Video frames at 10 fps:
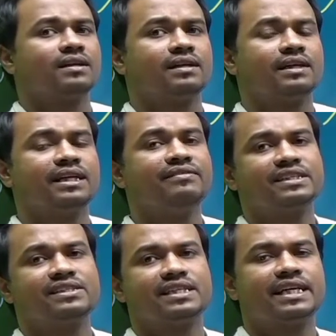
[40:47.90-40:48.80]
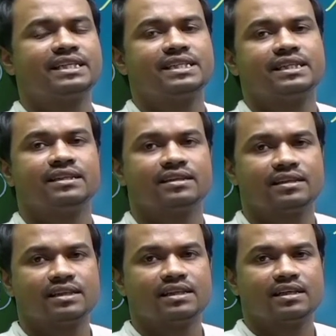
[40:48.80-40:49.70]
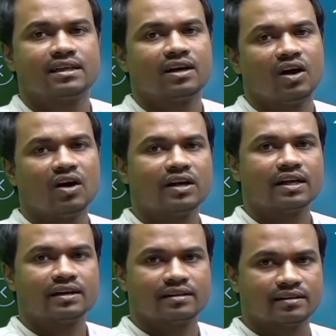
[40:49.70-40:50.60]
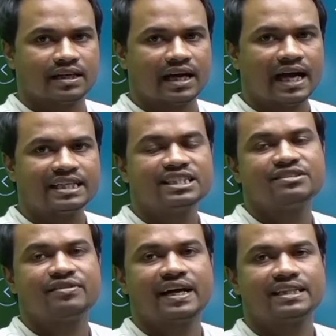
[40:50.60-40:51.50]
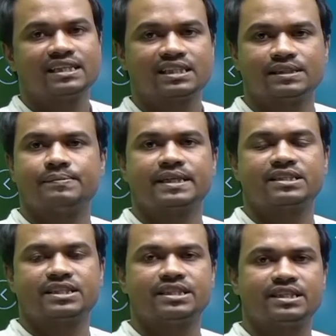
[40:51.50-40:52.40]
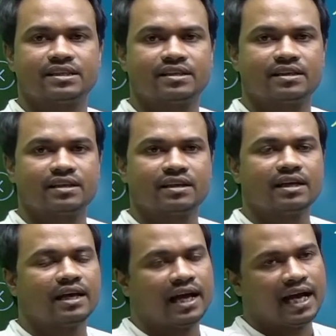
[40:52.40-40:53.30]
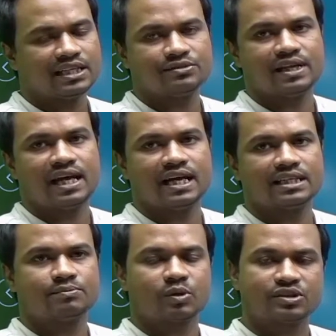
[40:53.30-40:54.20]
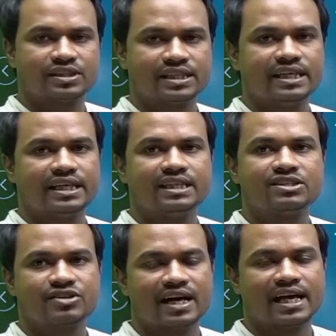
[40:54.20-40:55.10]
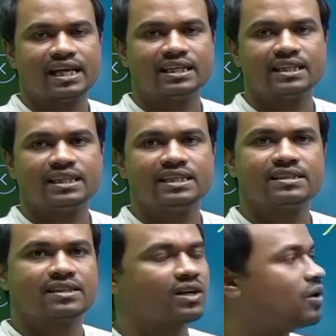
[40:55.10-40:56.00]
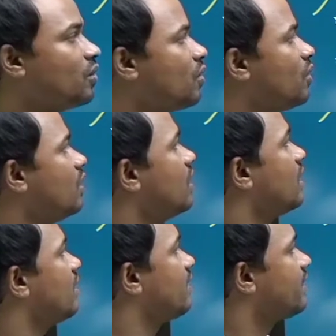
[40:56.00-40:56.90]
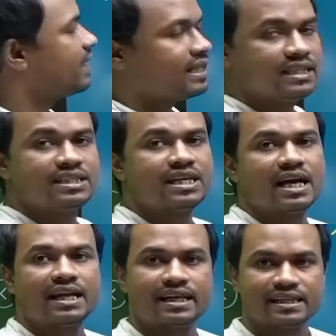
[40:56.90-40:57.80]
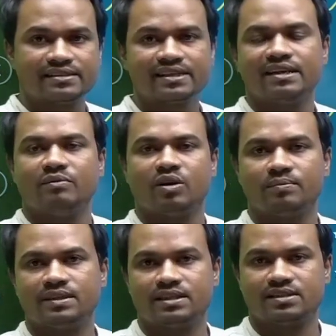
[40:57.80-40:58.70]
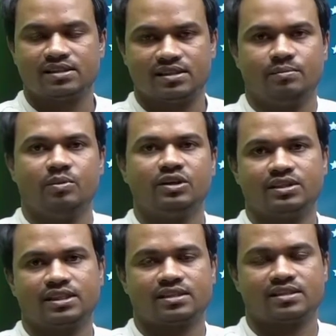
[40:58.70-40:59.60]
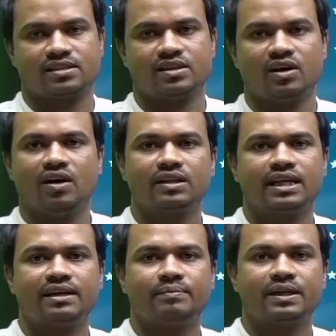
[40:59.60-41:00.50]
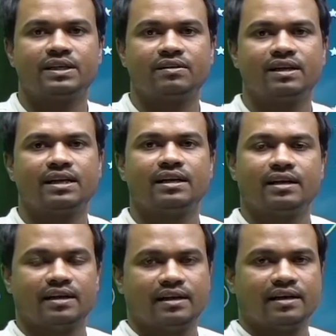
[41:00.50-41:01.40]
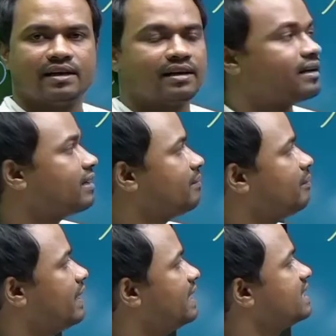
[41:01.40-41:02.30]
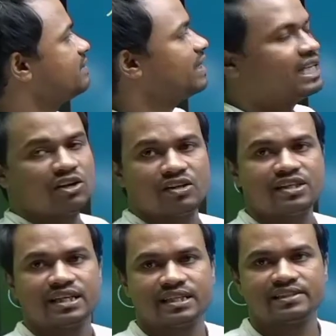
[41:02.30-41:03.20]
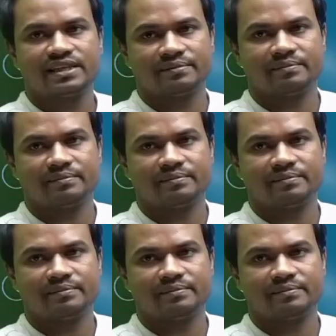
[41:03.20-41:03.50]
investigating or identifying the suspected, as well as proceeding, trial. These all entire regime of this process or that particular anti-money laundering regime